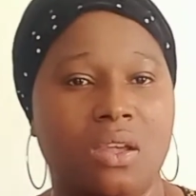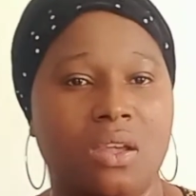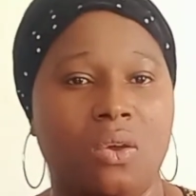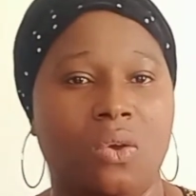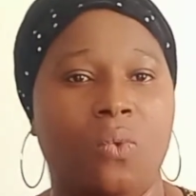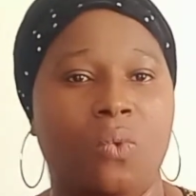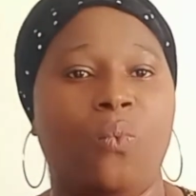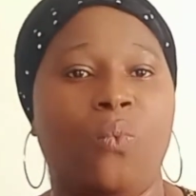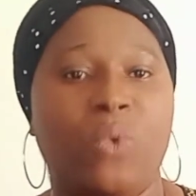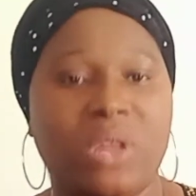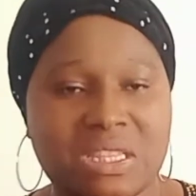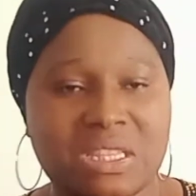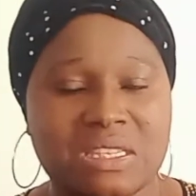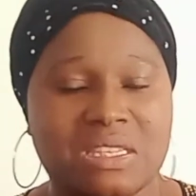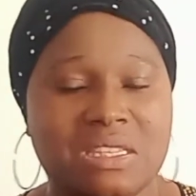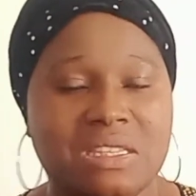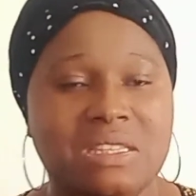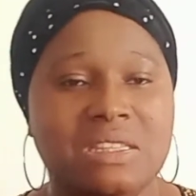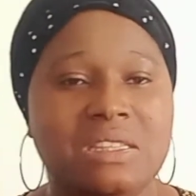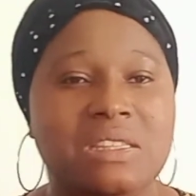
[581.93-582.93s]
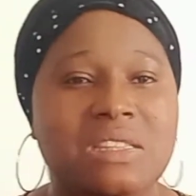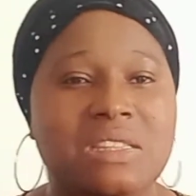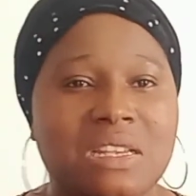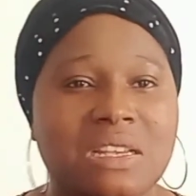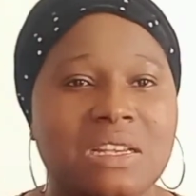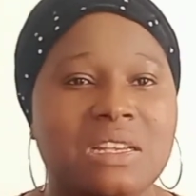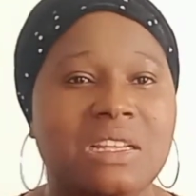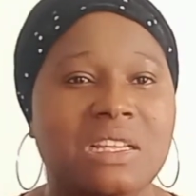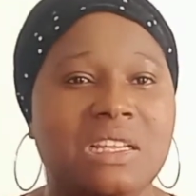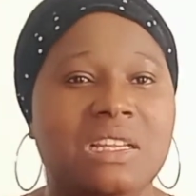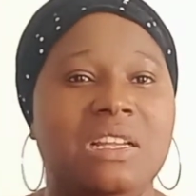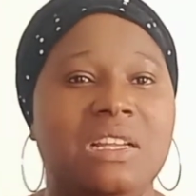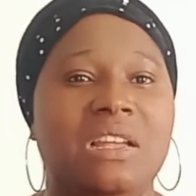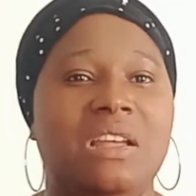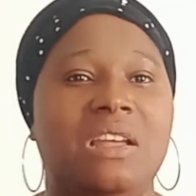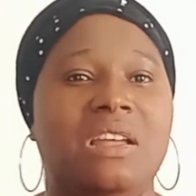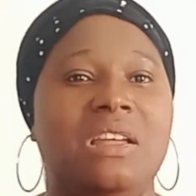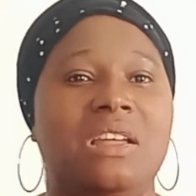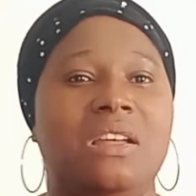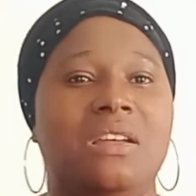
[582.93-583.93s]
with the
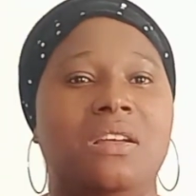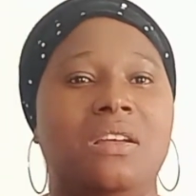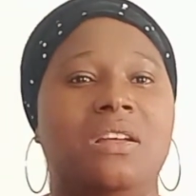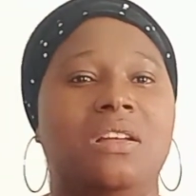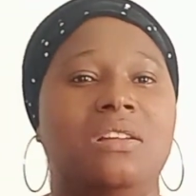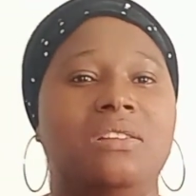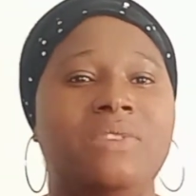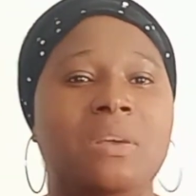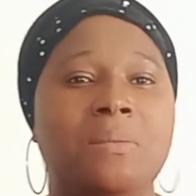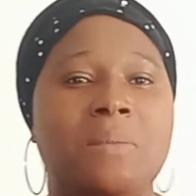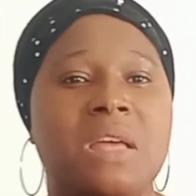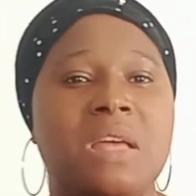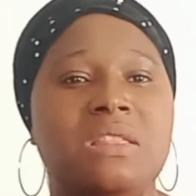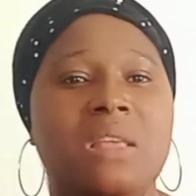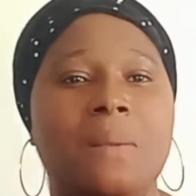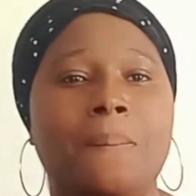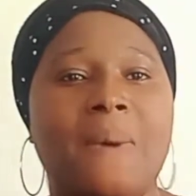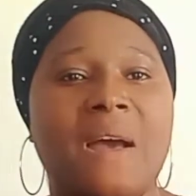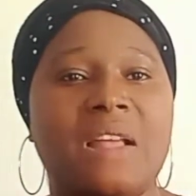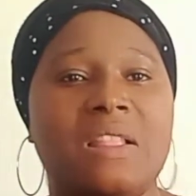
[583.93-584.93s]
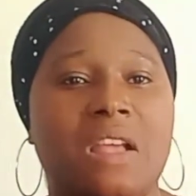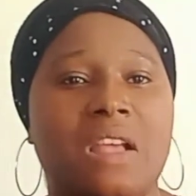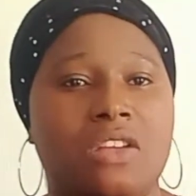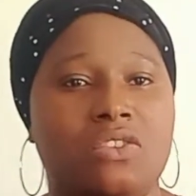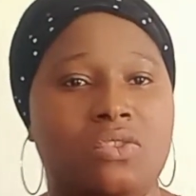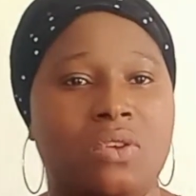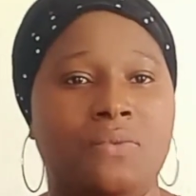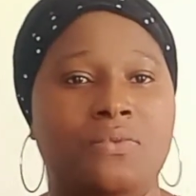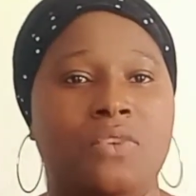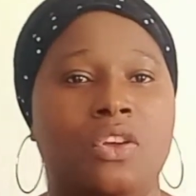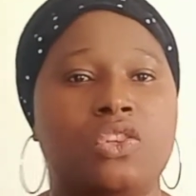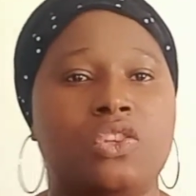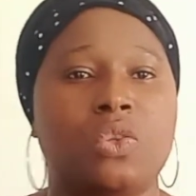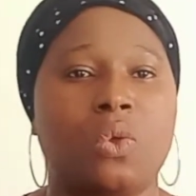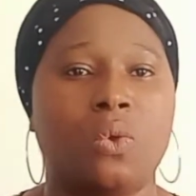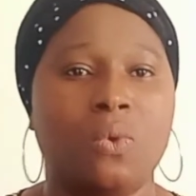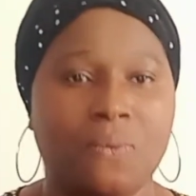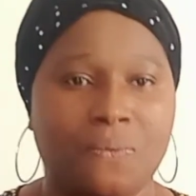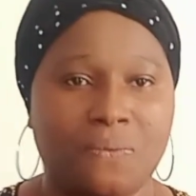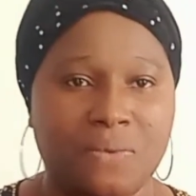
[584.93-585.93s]
remaining balance of your
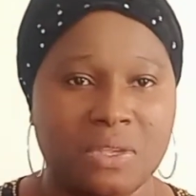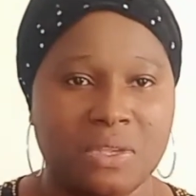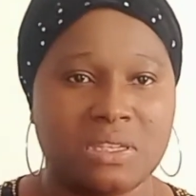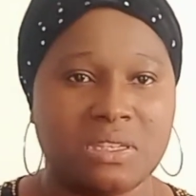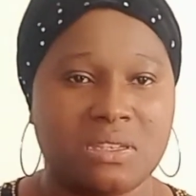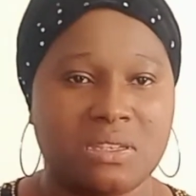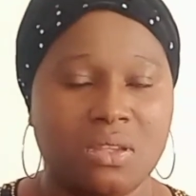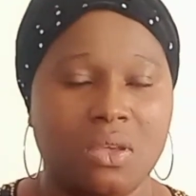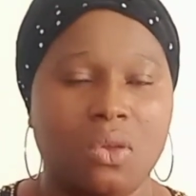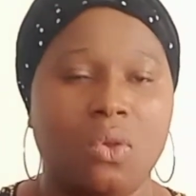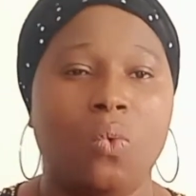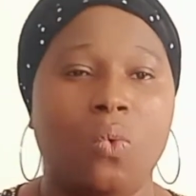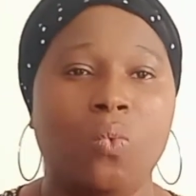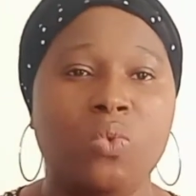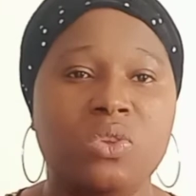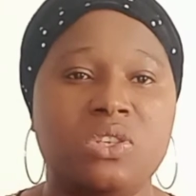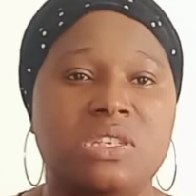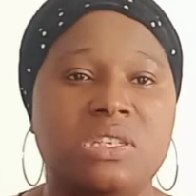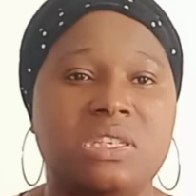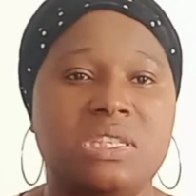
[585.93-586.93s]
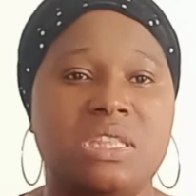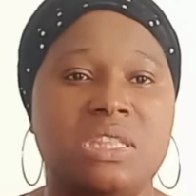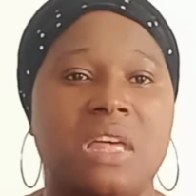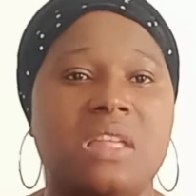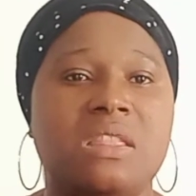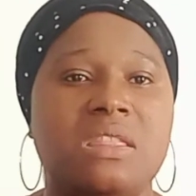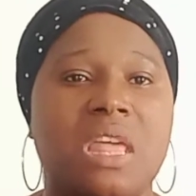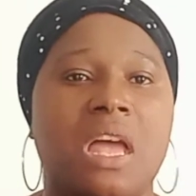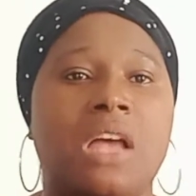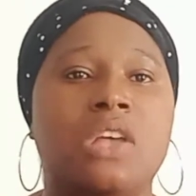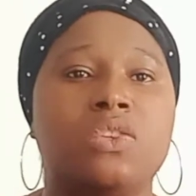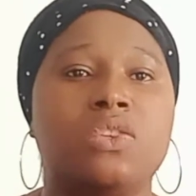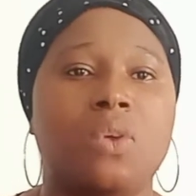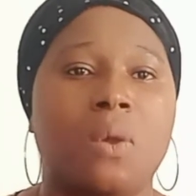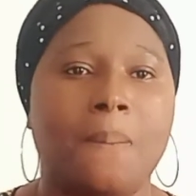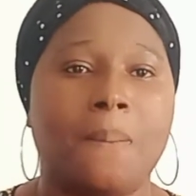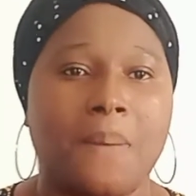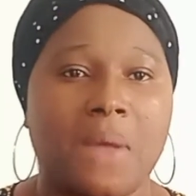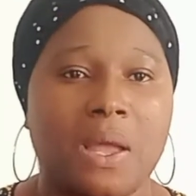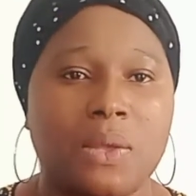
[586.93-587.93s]
school fees, which is
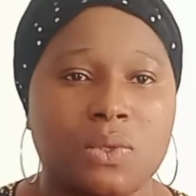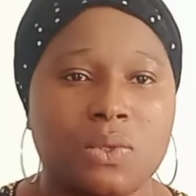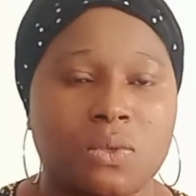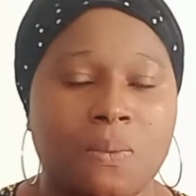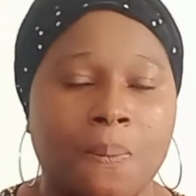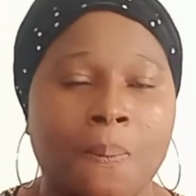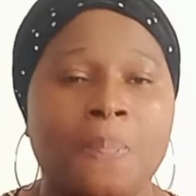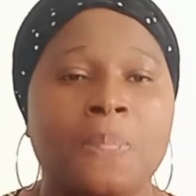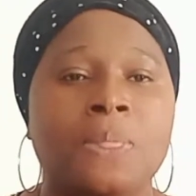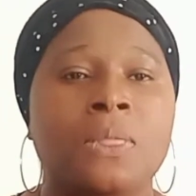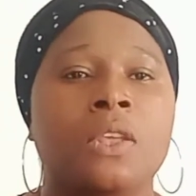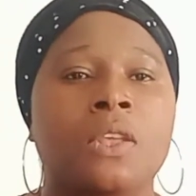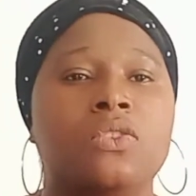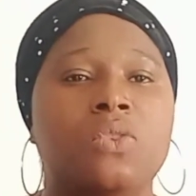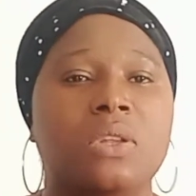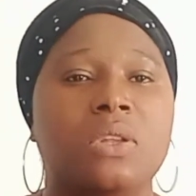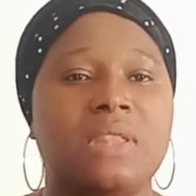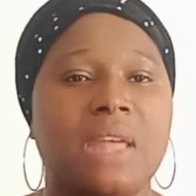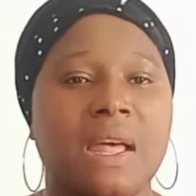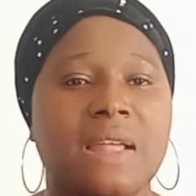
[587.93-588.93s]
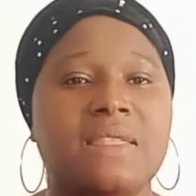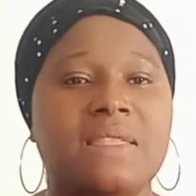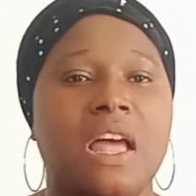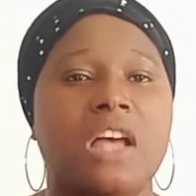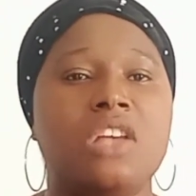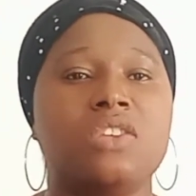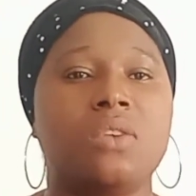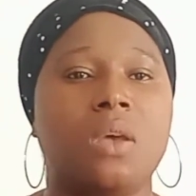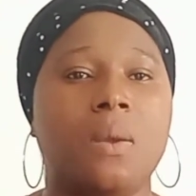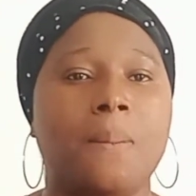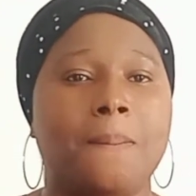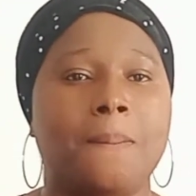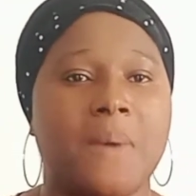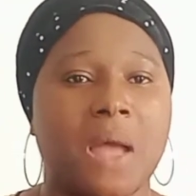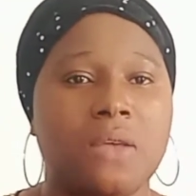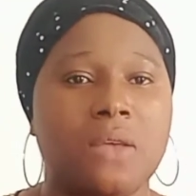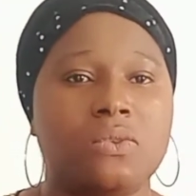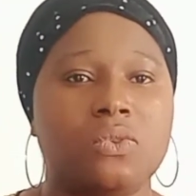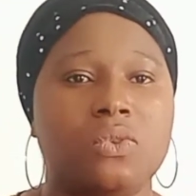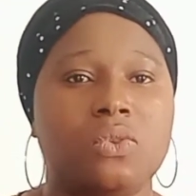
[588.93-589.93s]
10,000 pounds. So 10,000
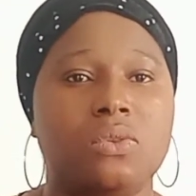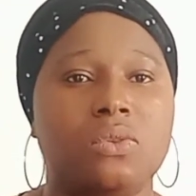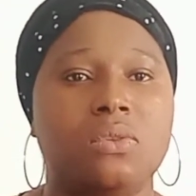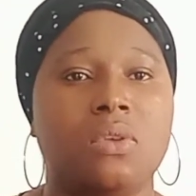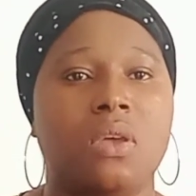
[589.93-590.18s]
pounds